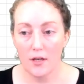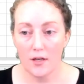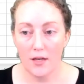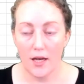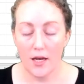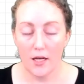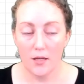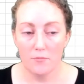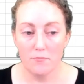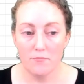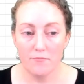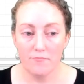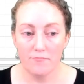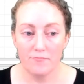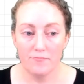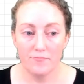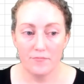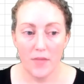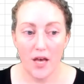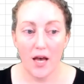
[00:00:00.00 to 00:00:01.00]

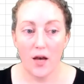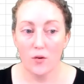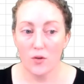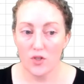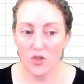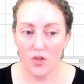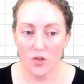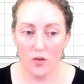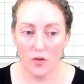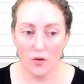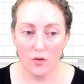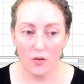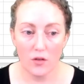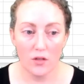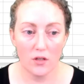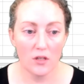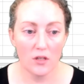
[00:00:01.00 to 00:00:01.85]
how it should look.